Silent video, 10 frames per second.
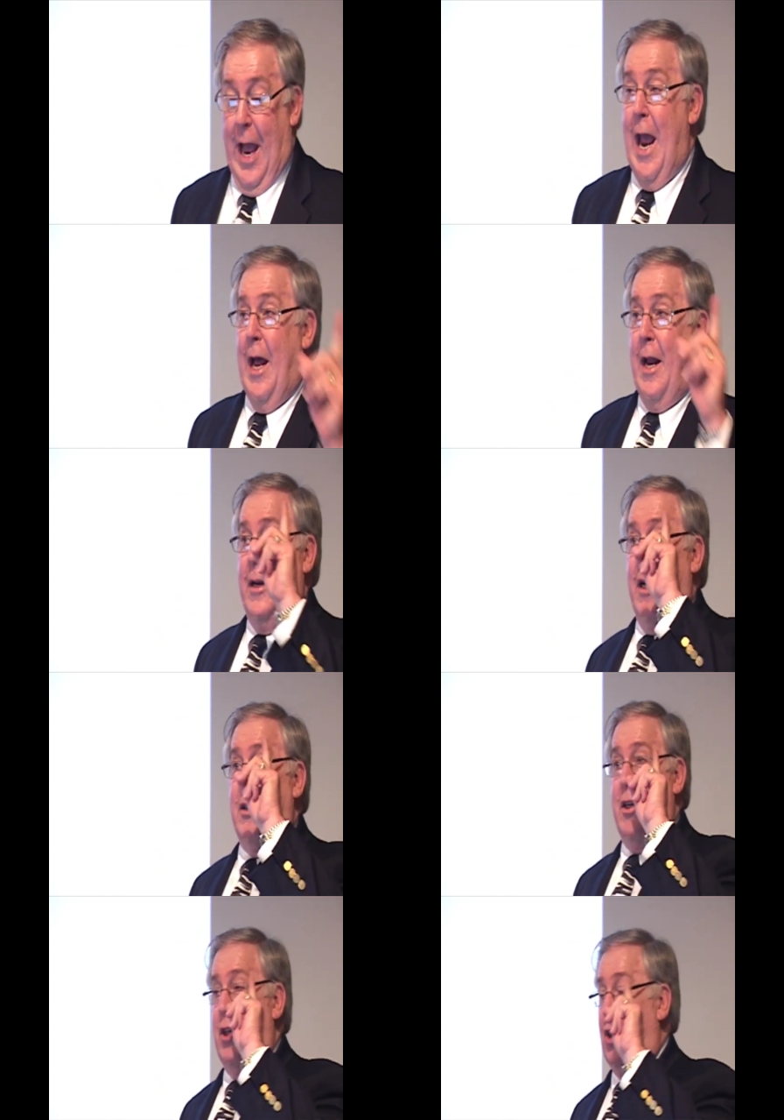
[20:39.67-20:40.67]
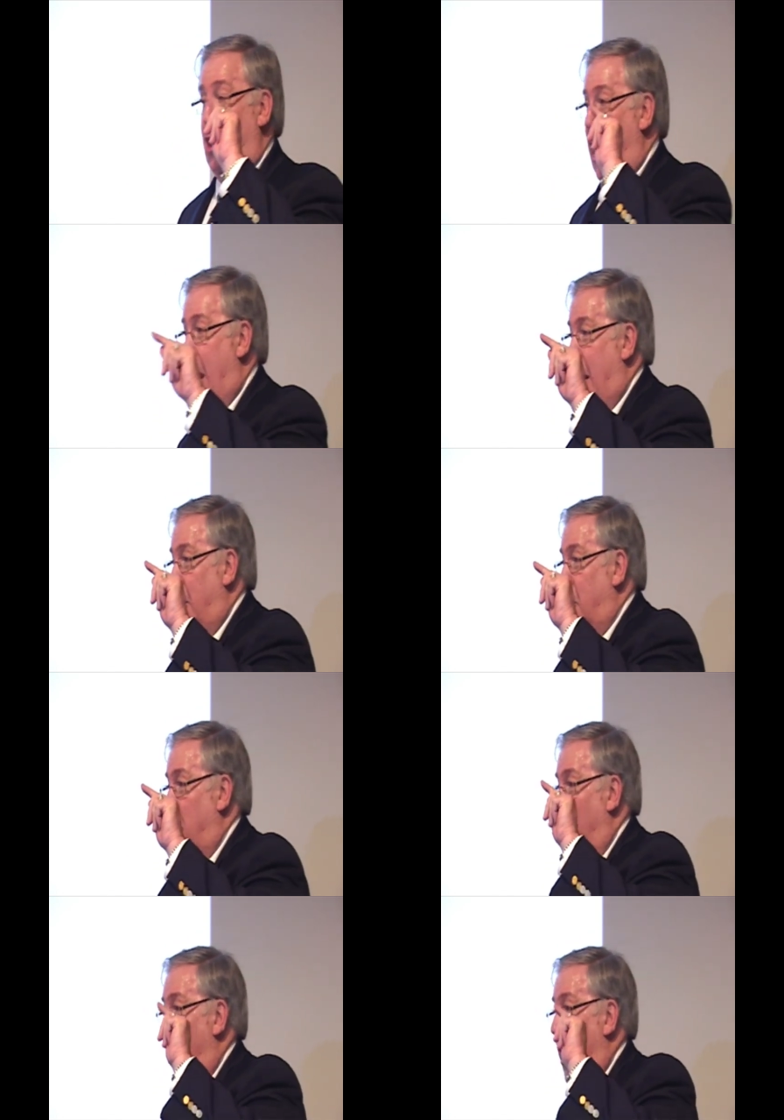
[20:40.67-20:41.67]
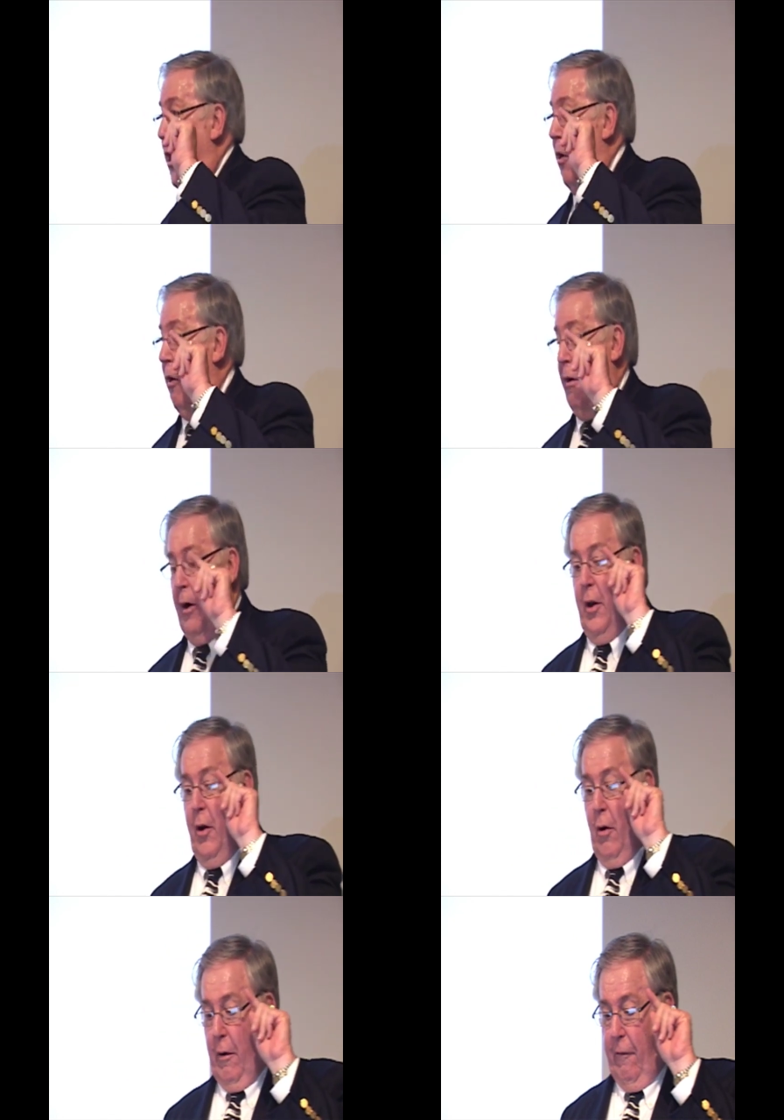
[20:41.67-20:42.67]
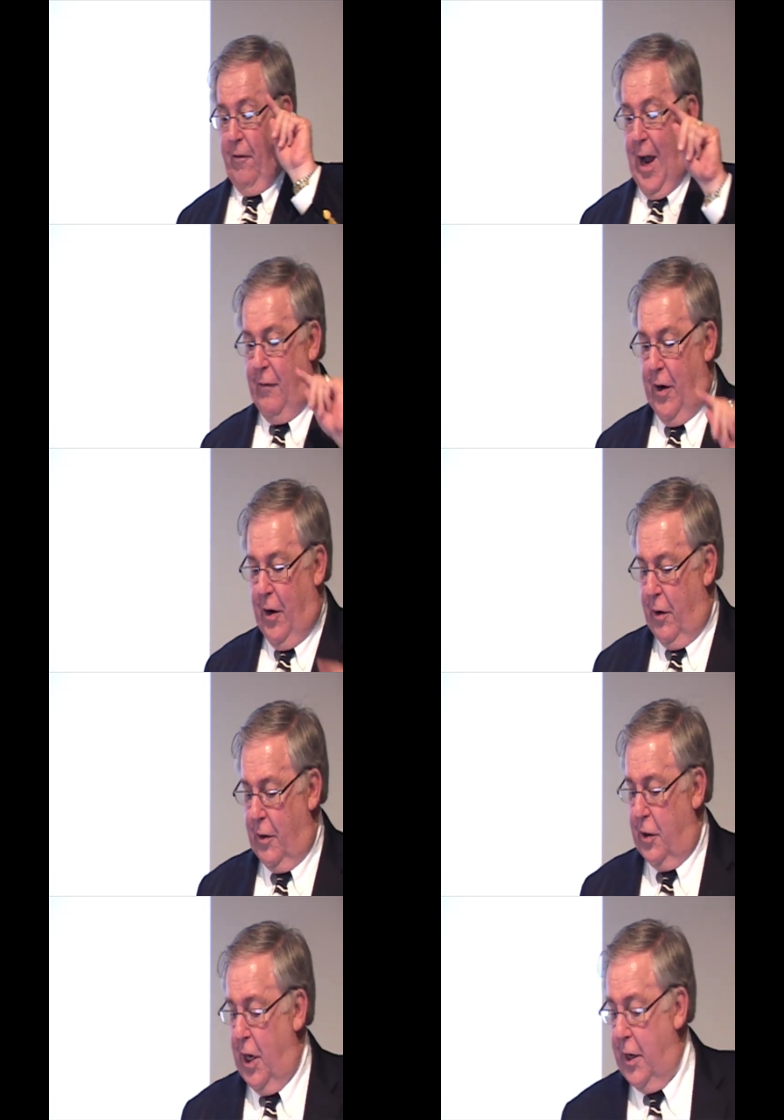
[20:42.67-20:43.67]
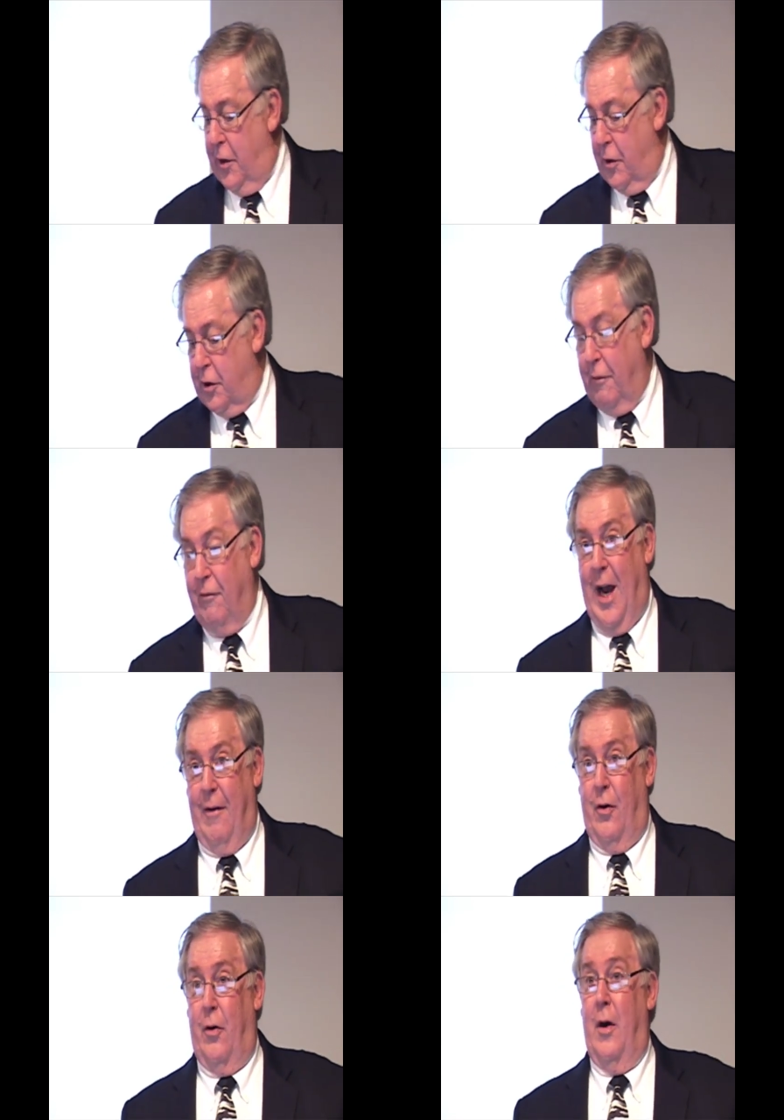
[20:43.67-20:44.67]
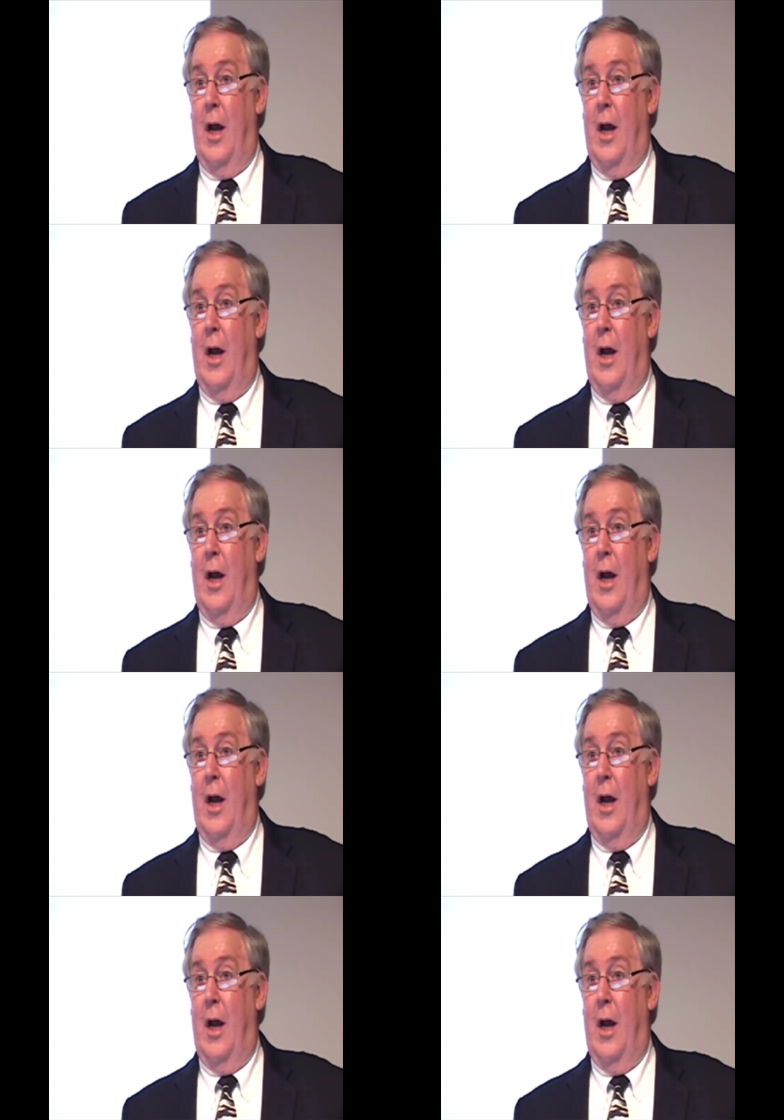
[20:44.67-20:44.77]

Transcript: and does it change your, your five year and 10 year survival